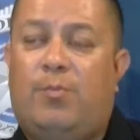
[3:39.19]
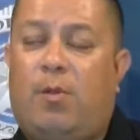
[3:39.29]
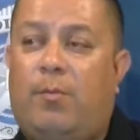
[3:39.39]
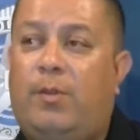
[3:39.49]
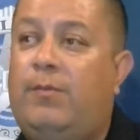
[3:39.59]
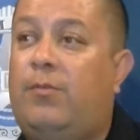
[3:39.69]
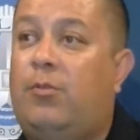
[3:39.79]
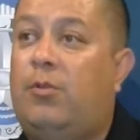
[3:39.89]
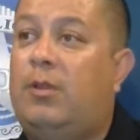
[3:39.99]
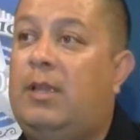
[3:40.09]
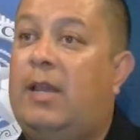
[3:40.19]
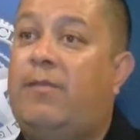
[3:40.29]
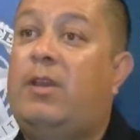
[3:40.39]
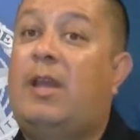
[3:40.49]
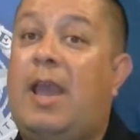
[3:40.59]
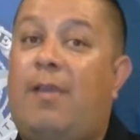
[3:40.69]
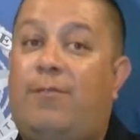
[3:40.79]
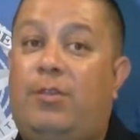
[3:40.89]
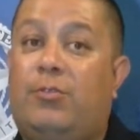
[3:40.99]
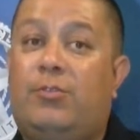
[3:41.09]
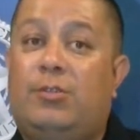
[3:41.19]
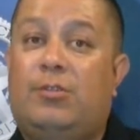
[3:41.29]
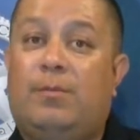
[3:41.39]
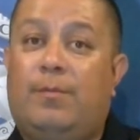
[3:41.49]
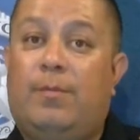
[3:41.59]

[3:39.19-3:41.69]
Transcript: Department for 11 and a half years.